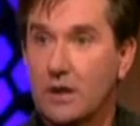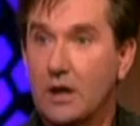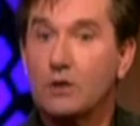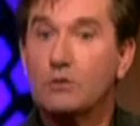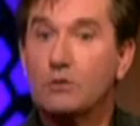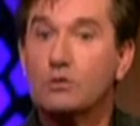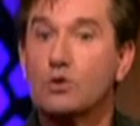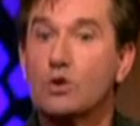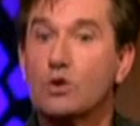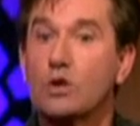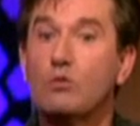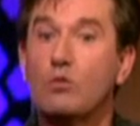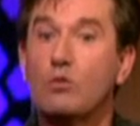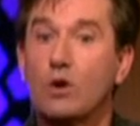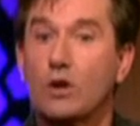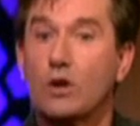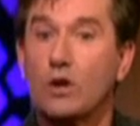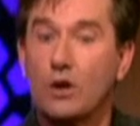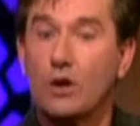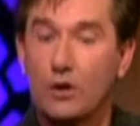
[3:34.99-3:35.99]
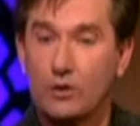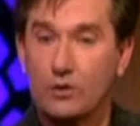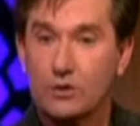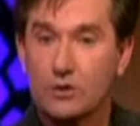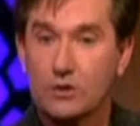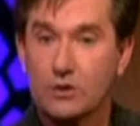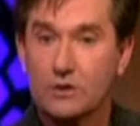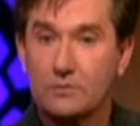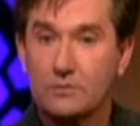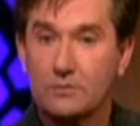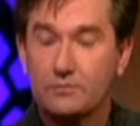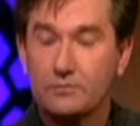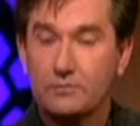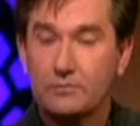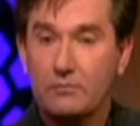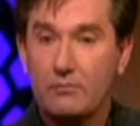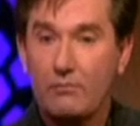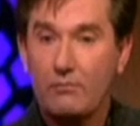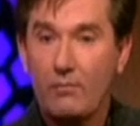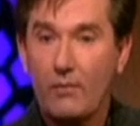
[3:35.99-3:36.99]
There was only one house
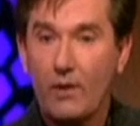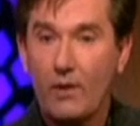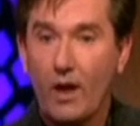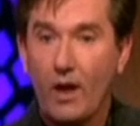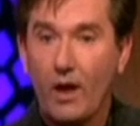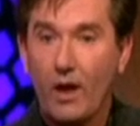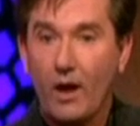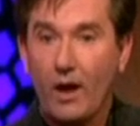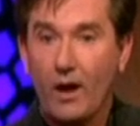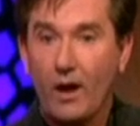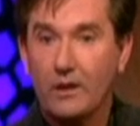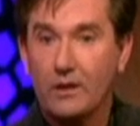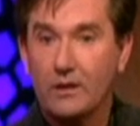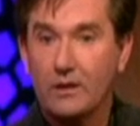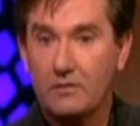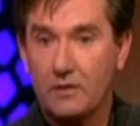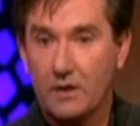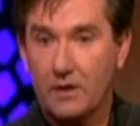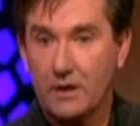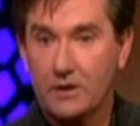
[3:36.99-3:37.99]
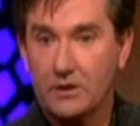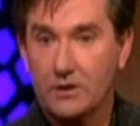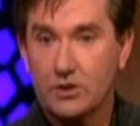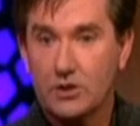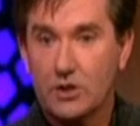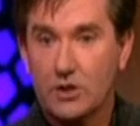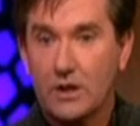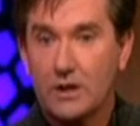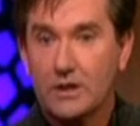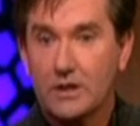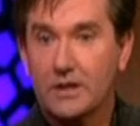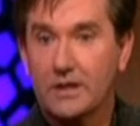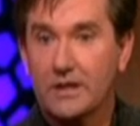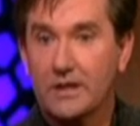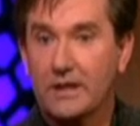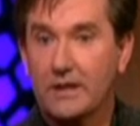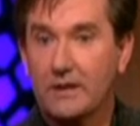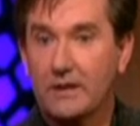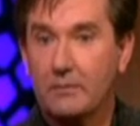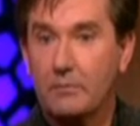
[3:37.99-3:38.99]
in the village that
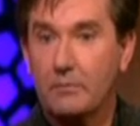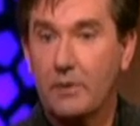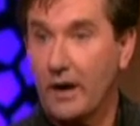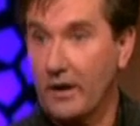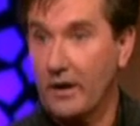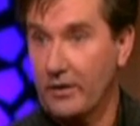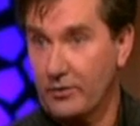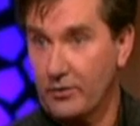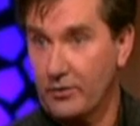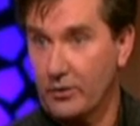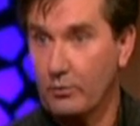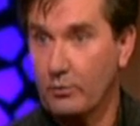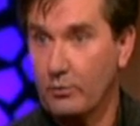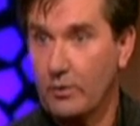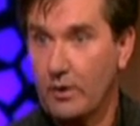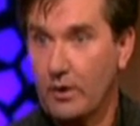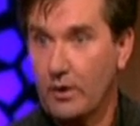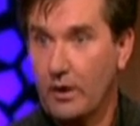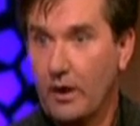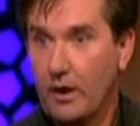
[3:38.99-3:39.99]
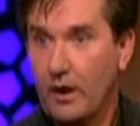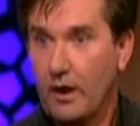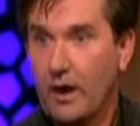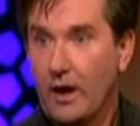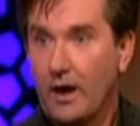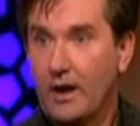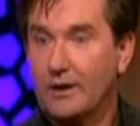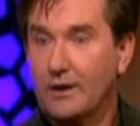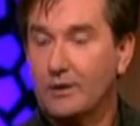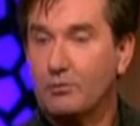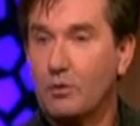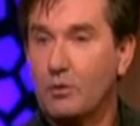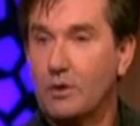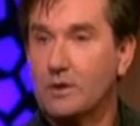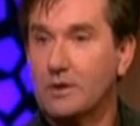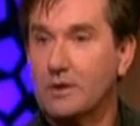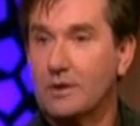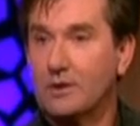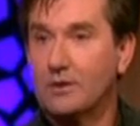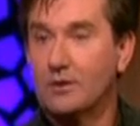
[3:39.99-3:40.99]
had a bathroom. And it
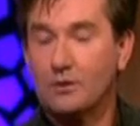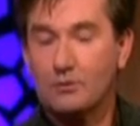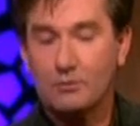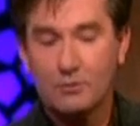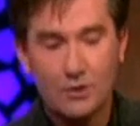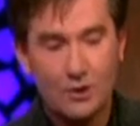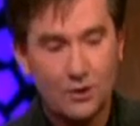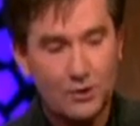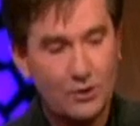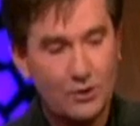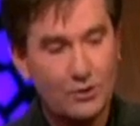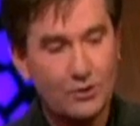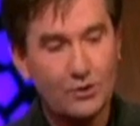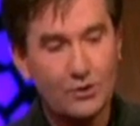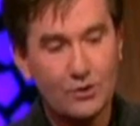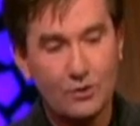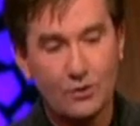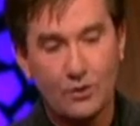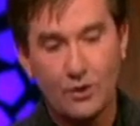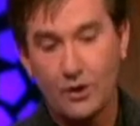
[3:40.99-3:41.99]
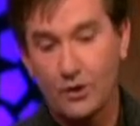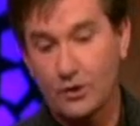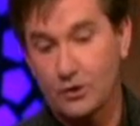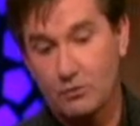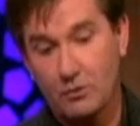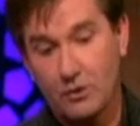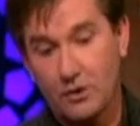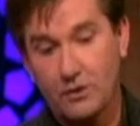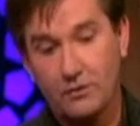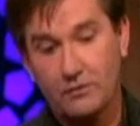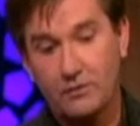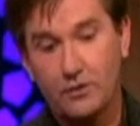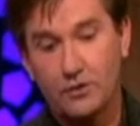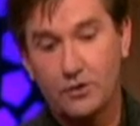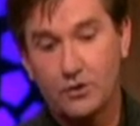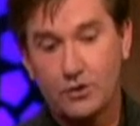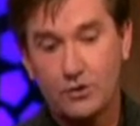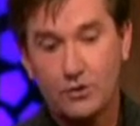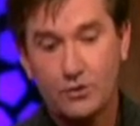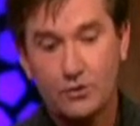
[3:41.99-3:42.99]
was a 2-story house, one of the few
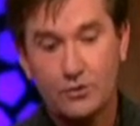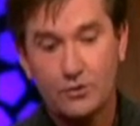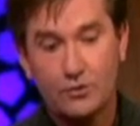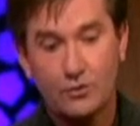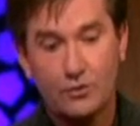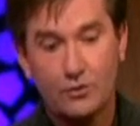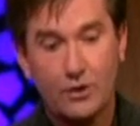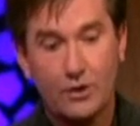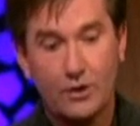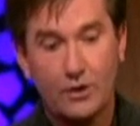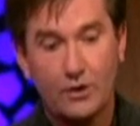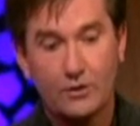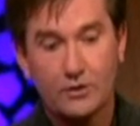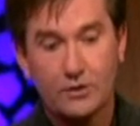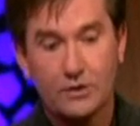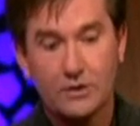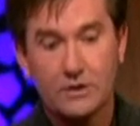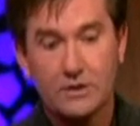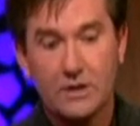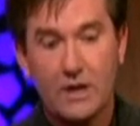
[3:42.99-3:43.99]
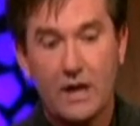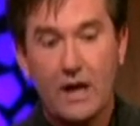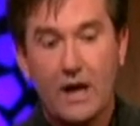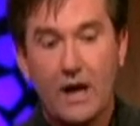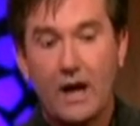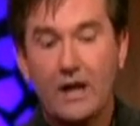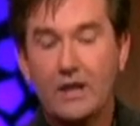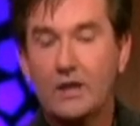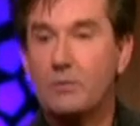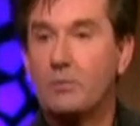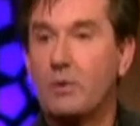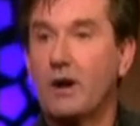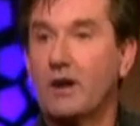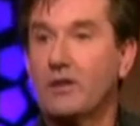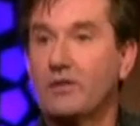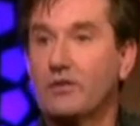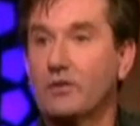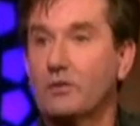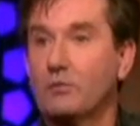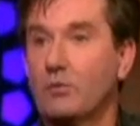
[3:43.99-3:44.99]
2-story houses. And the
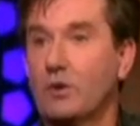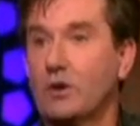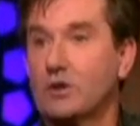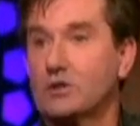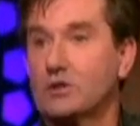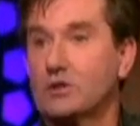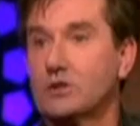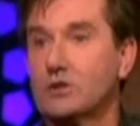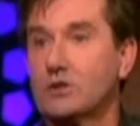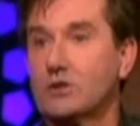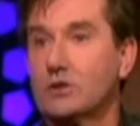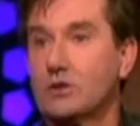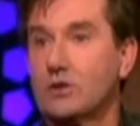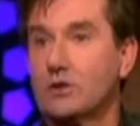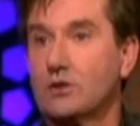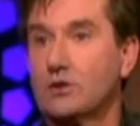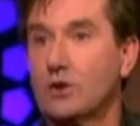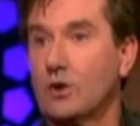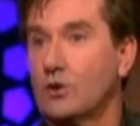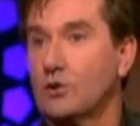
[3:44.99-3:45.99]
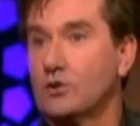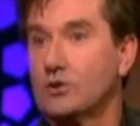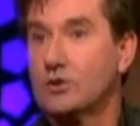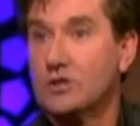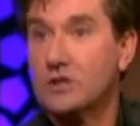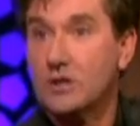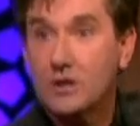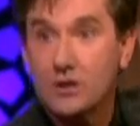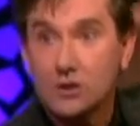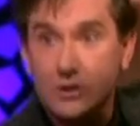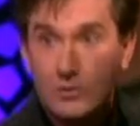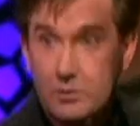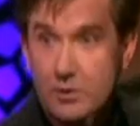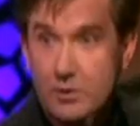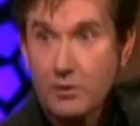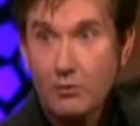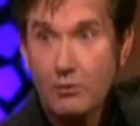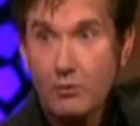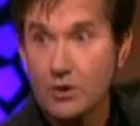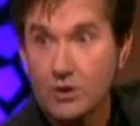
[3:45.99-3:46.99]
bathroom wasn't downstairs,
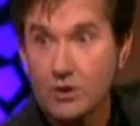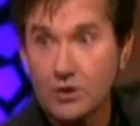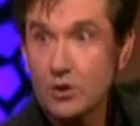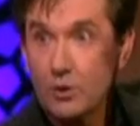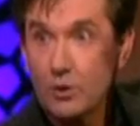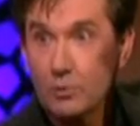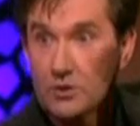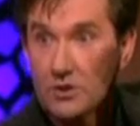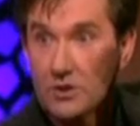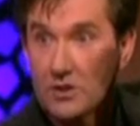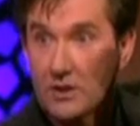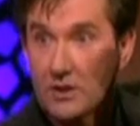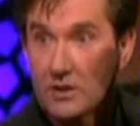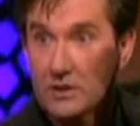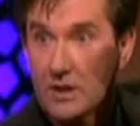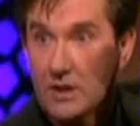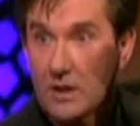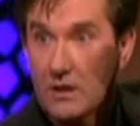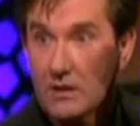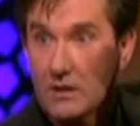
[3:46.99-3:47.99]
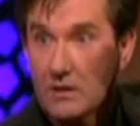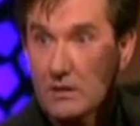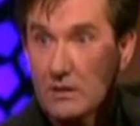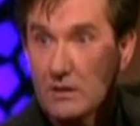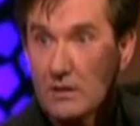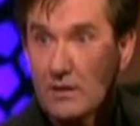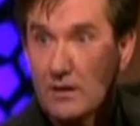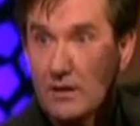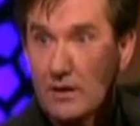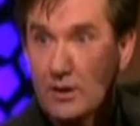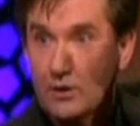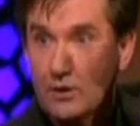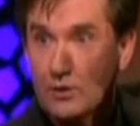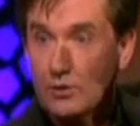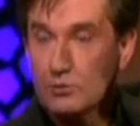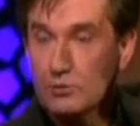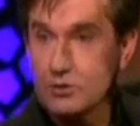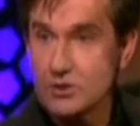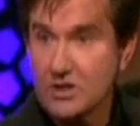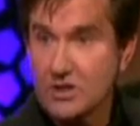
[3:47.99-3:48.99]
but it wasn't upstairs either. You
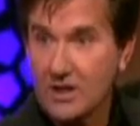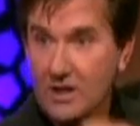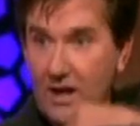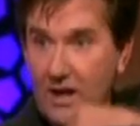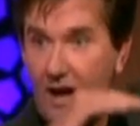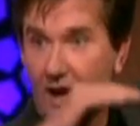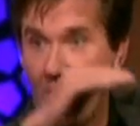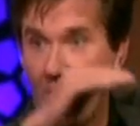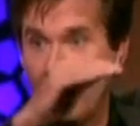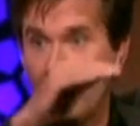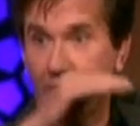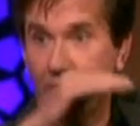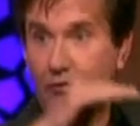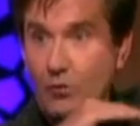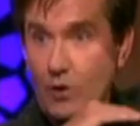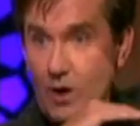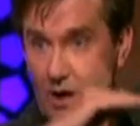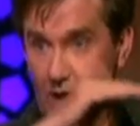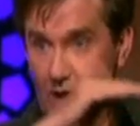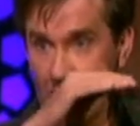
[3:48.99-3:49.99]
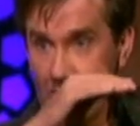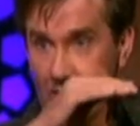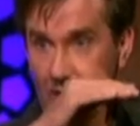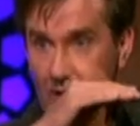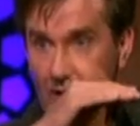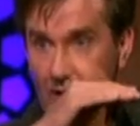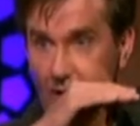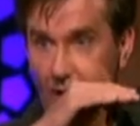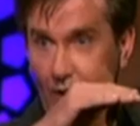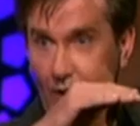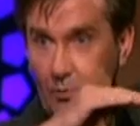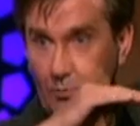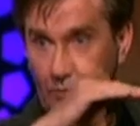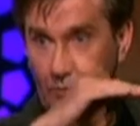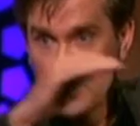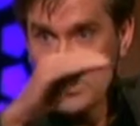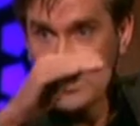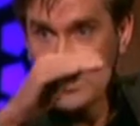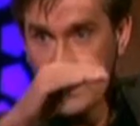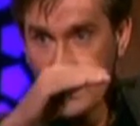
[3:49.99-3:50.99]
know, it was kind of halfway up
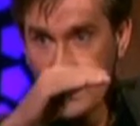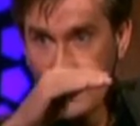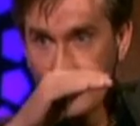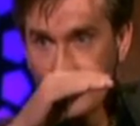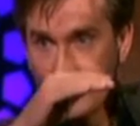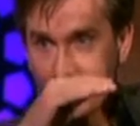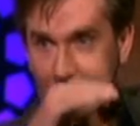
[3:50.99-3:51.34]
the stairs.